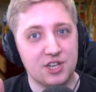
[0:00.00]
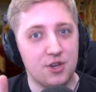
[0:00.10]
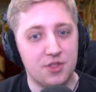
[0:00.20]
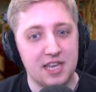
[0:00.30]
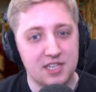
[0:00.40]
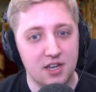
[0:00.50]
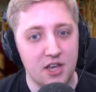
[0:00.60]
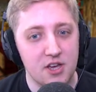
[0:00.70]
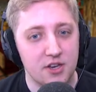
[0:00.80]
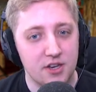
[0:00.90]
a good thing to
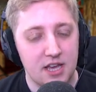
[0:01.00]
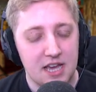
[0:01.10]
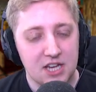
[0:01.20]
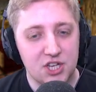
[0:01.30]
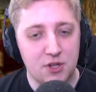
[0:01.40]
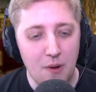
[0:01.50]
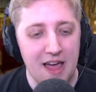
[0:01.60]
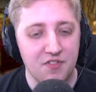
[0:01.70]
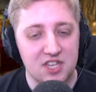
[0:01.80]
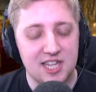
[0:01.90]
learn. So you don't
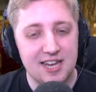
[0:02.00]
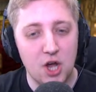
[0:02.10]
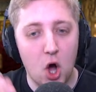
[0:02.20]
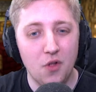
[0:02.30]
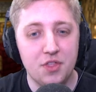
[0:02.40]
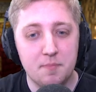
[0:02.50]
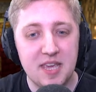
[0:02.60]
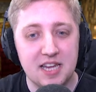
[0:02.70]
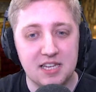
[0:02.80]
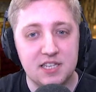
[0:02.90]
have to stand on the
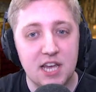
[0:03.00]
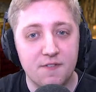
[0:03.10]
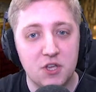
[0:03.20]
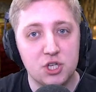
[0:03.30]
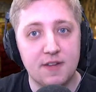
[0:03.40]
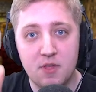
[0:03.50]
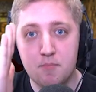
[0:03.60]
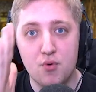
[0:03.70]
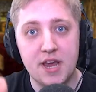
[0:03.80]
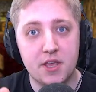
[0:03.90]
beacon itself, you just have to
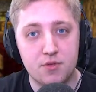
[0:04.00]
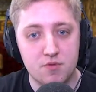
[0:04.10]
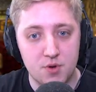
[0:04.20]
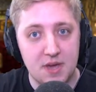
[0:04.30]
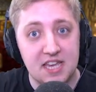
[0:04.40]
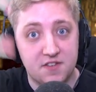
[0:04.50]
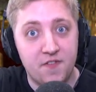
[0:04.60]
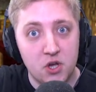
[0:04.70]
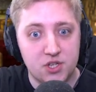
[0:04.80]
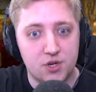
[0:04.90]
break through its
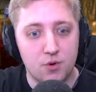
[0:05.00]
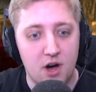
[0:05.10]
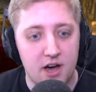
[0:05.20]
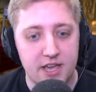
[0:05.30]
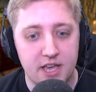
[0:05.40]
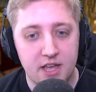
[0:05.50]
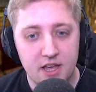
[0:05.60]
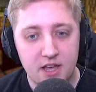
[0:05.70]
vertical height.